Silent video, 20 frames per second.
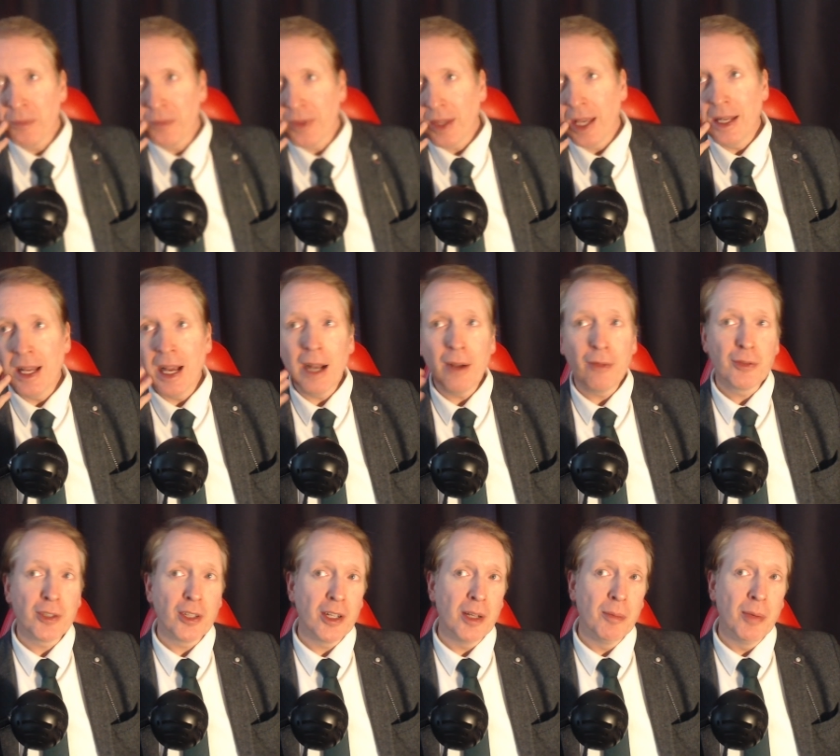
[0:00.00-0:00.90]
And
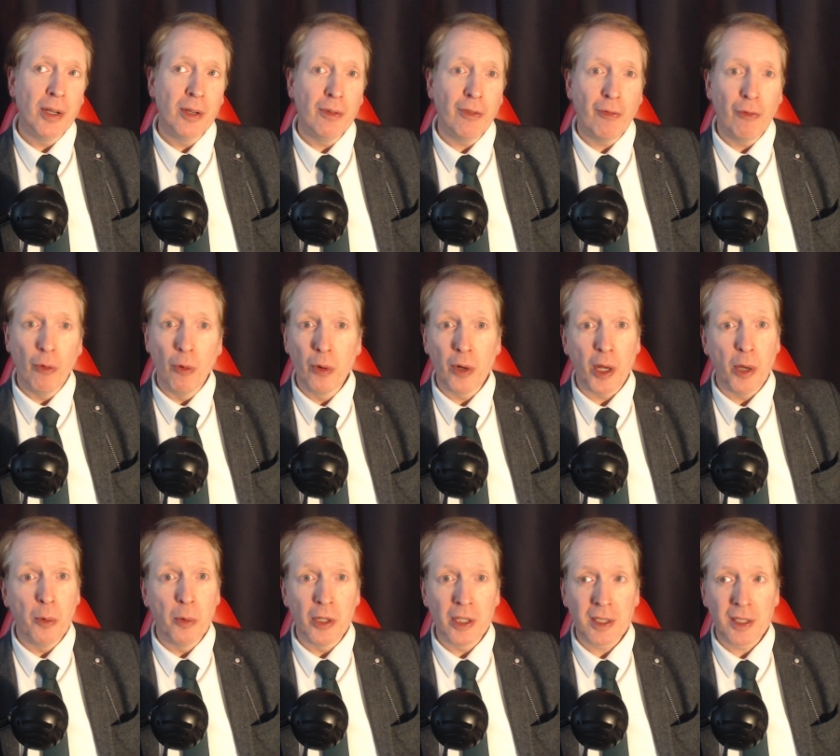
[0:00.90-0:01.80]
after about four
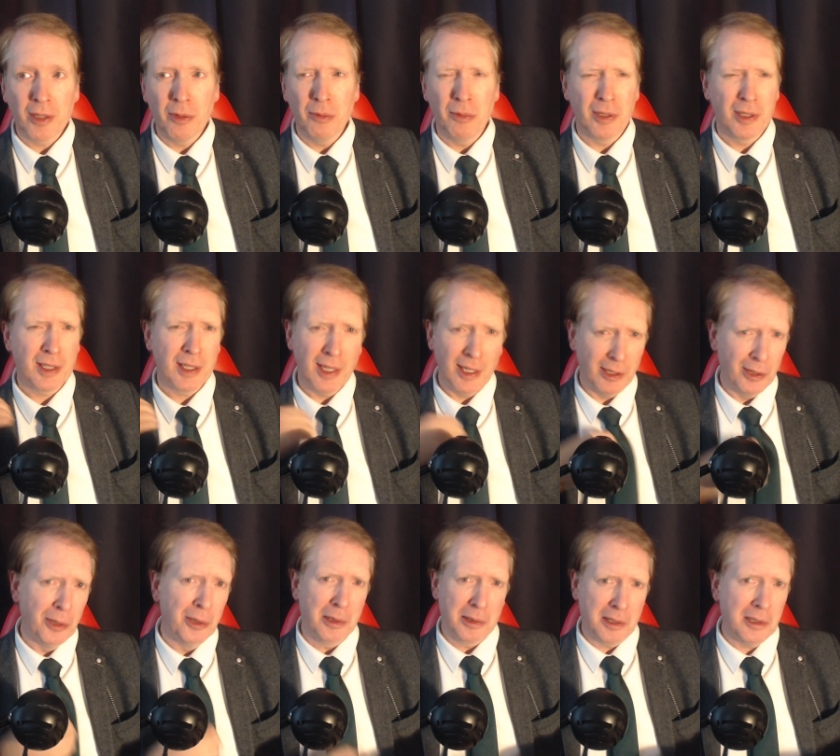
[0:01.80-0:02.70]
hours, it would say,
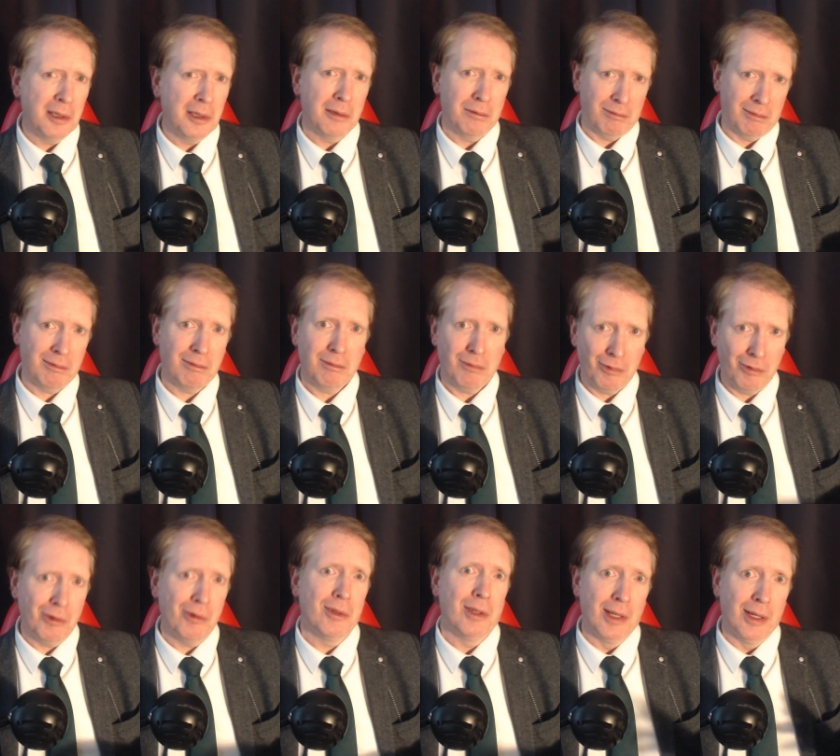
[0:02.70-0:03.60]
Look, you're
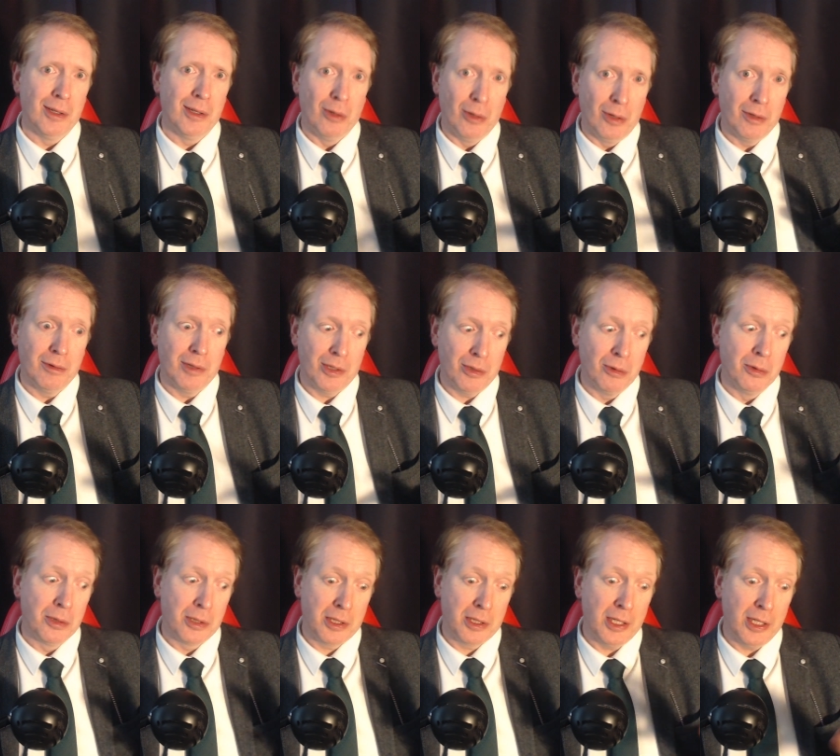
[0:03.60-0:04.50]
using a lot of
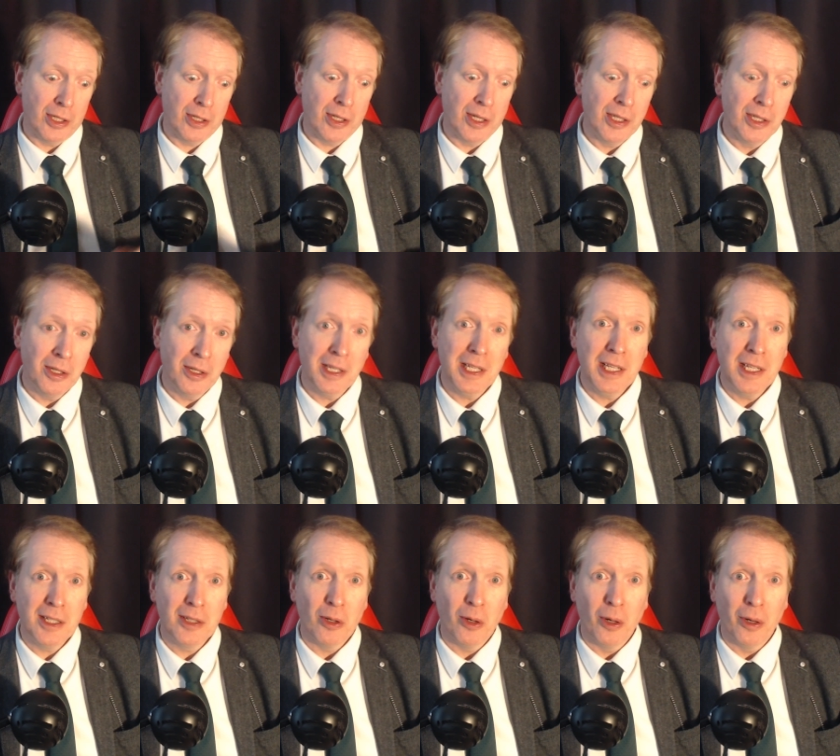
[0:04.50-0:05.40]
resources. Can you
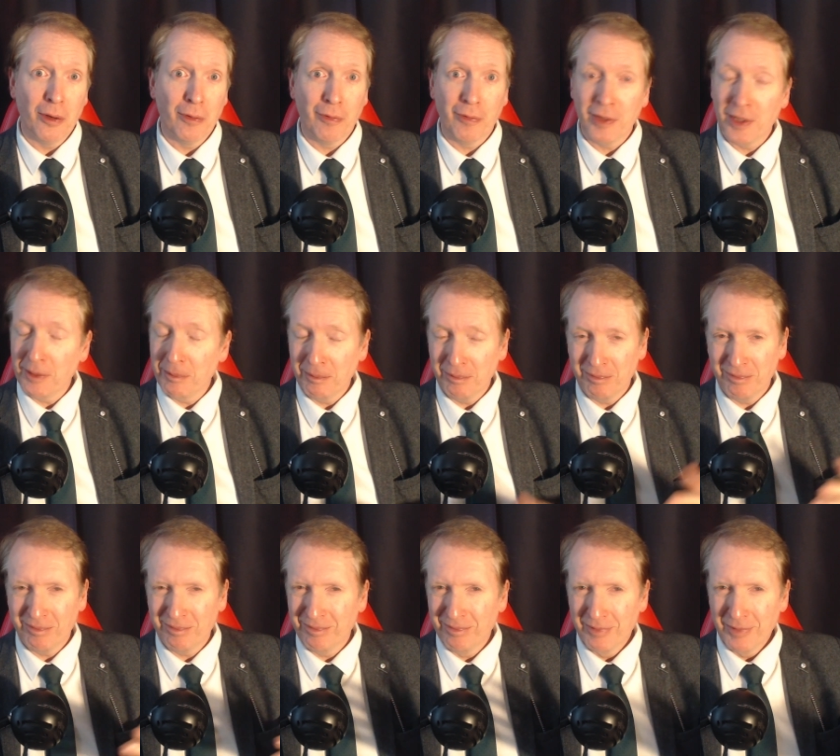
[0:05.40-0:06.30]
ease off? And
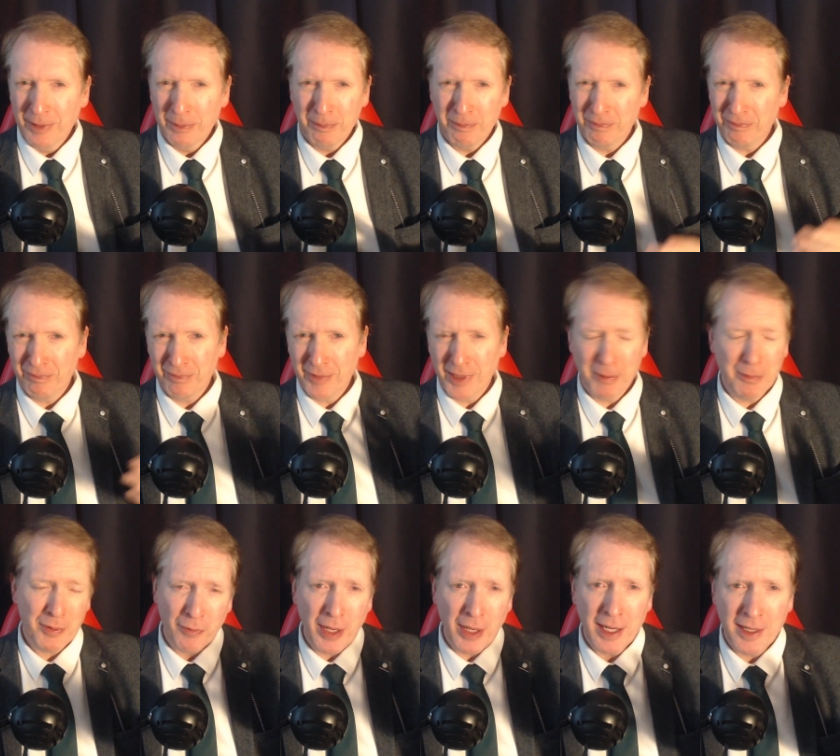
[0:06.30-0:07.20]
that was
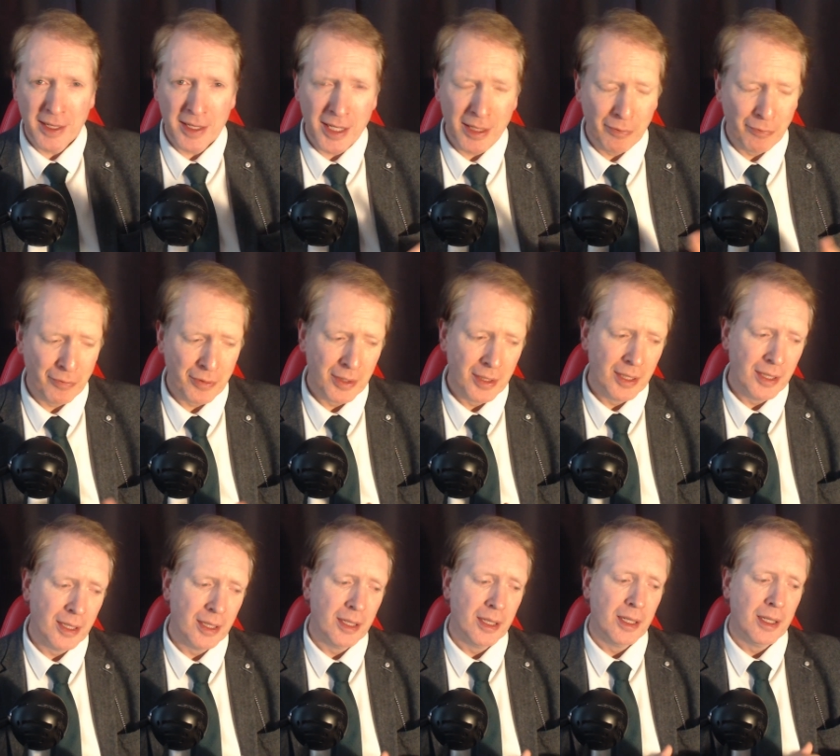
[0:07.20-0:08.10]
fair enough.
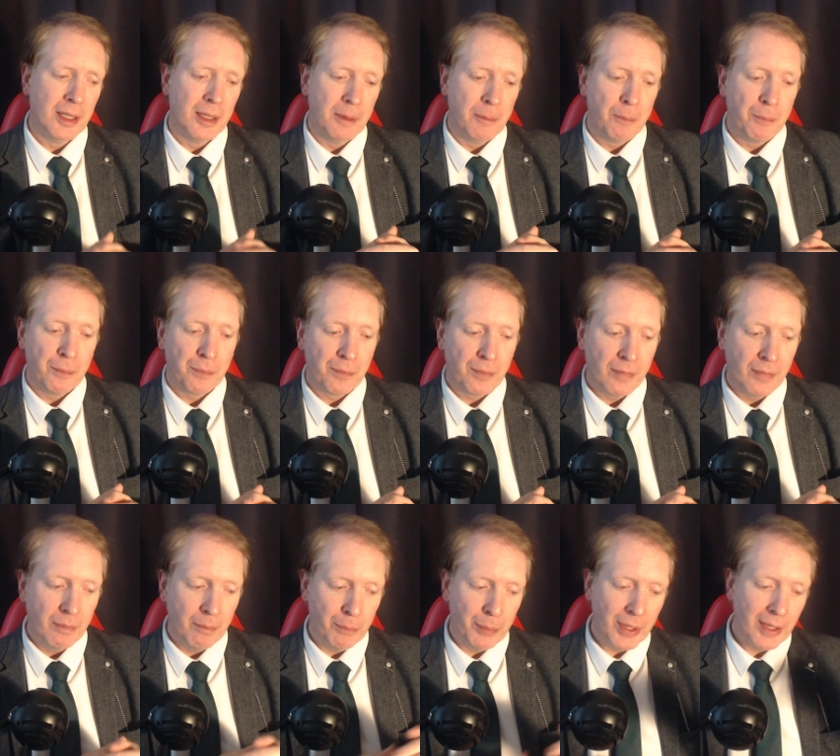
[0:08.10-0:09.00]

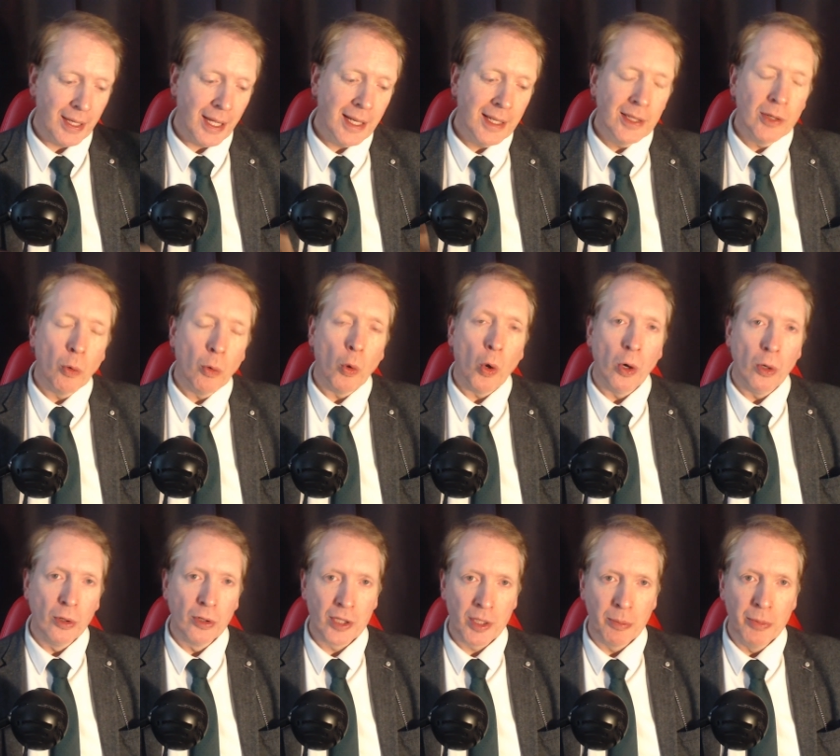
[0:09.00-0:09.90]
But then the
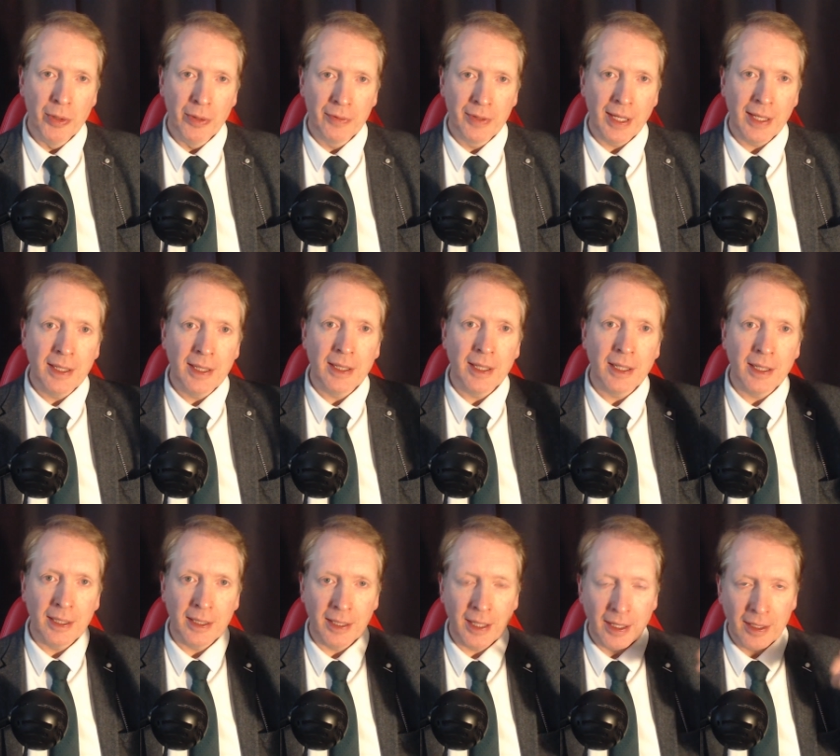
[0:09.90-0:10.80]
walls moved in and in
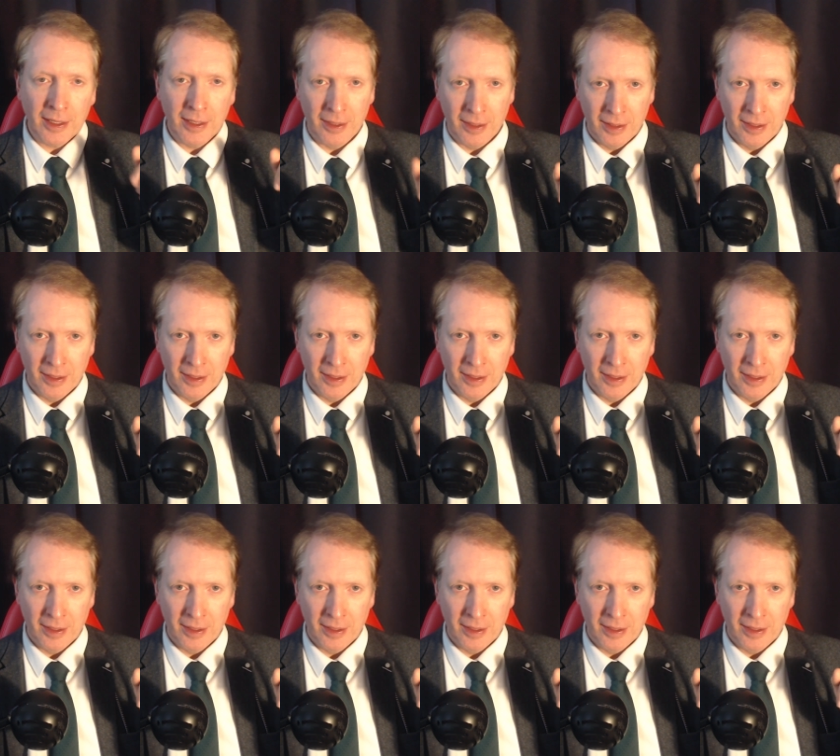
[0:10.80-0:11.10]
and in.